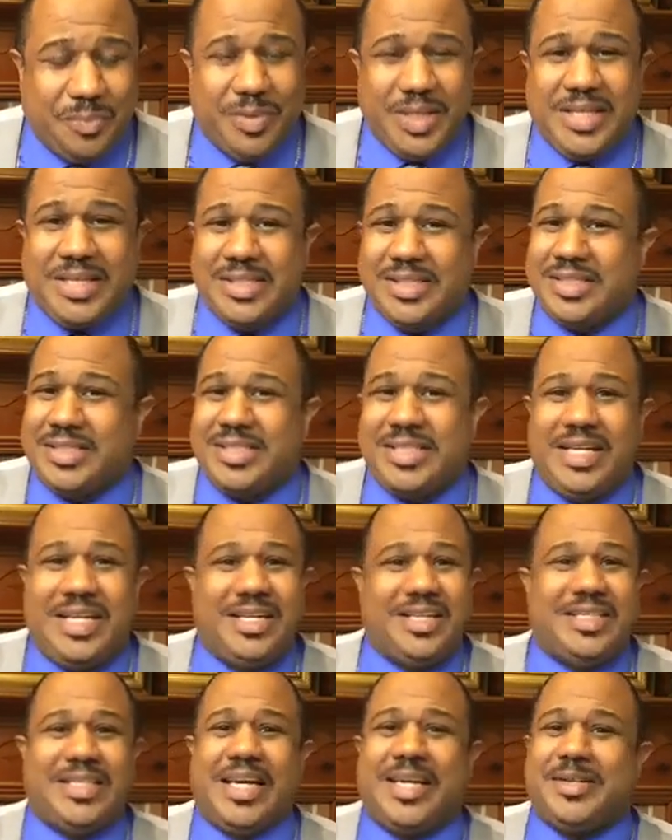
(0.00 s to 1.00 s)
because the sin
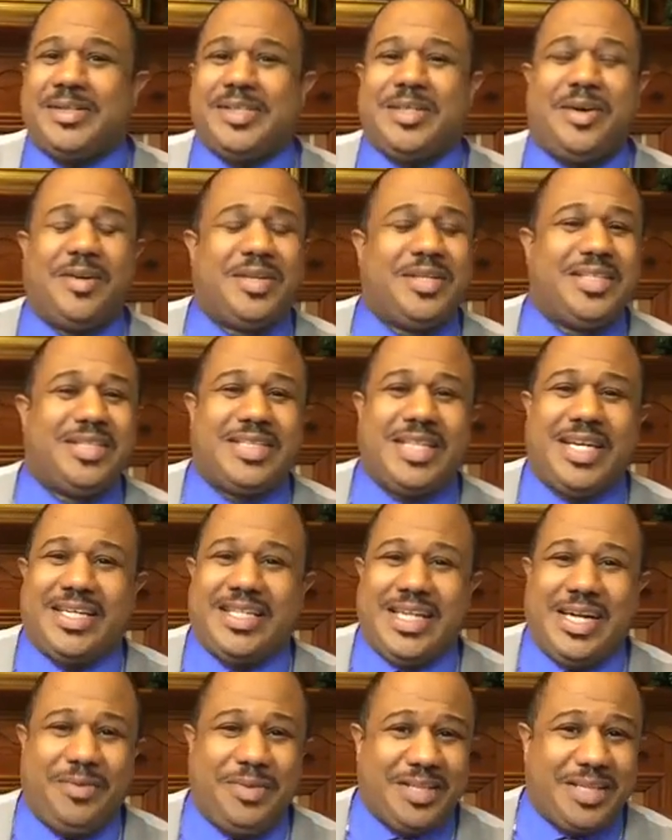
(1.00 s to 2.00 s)
detector is going to
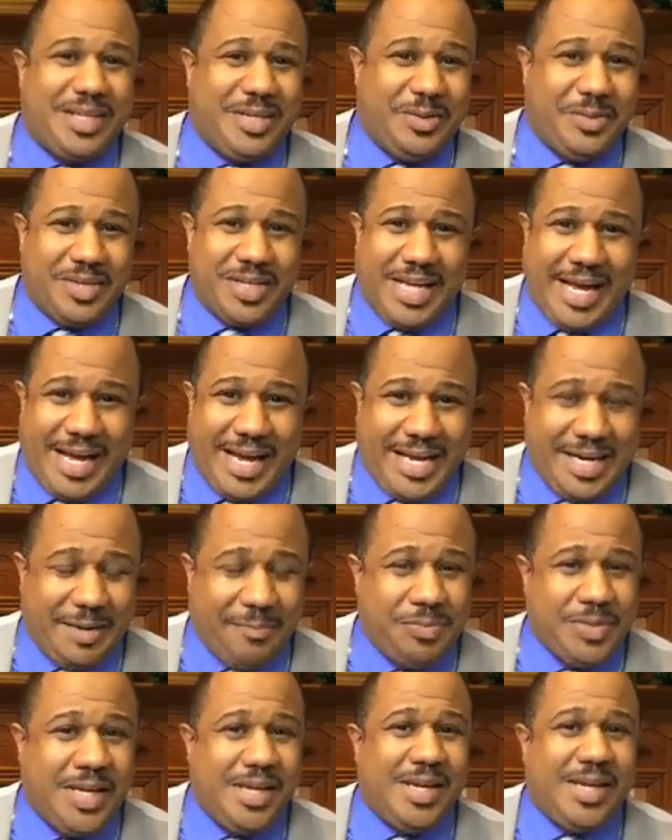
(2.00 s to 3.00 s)
detect everything. You can hide
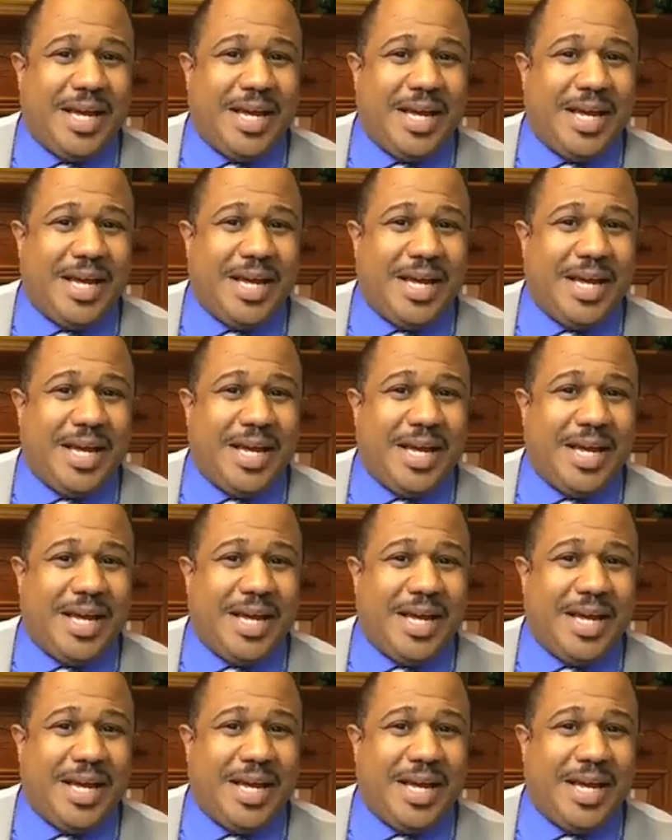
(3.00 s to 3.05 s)
it.